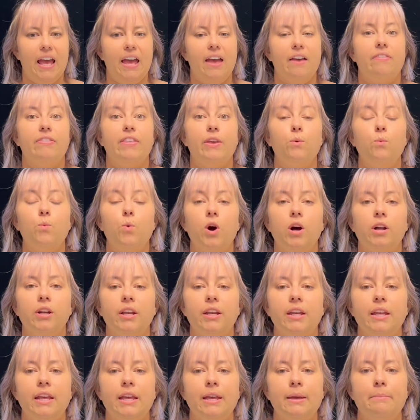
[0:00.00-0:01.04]
And they wanted
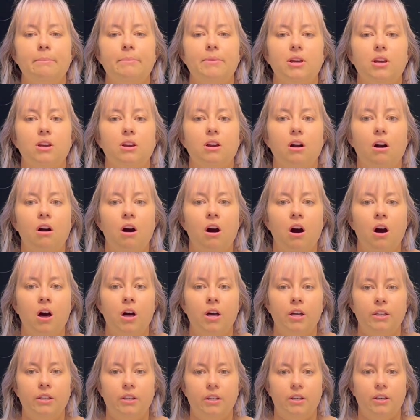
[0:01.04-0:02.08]
him
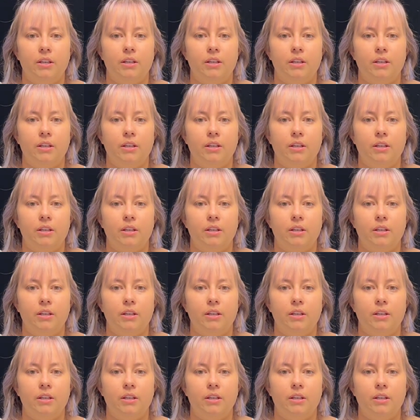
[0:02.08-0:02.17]
gone.